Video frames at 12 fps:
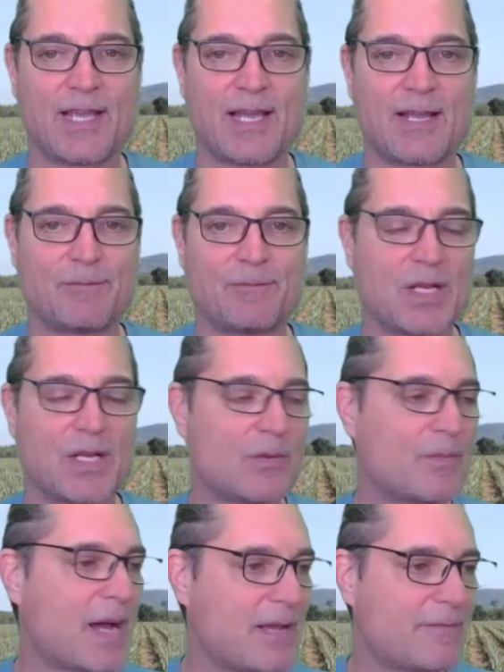And,
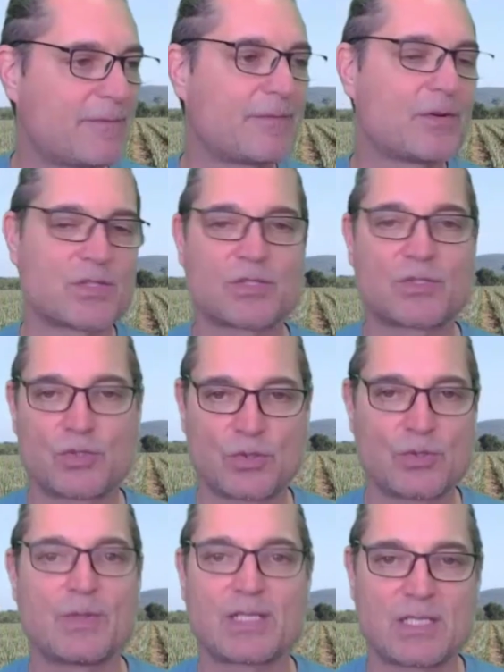my first
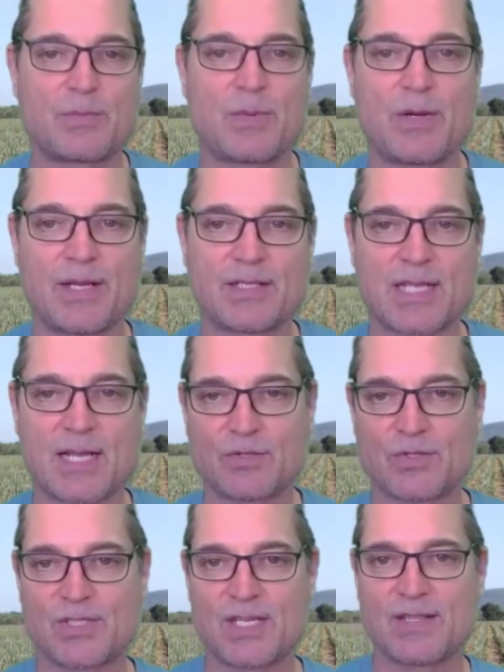true experience after
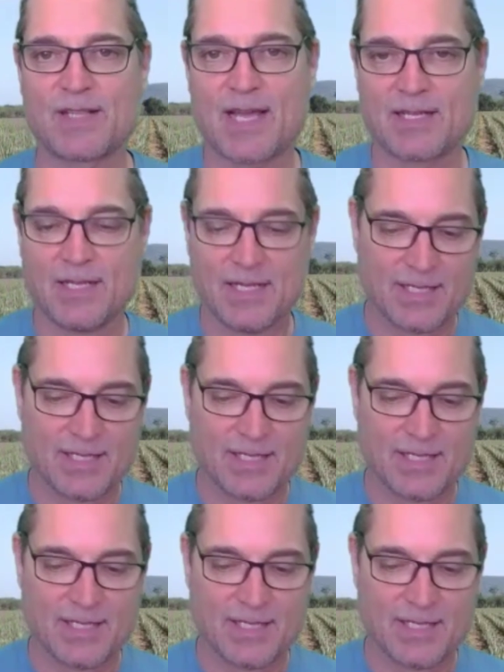seeing that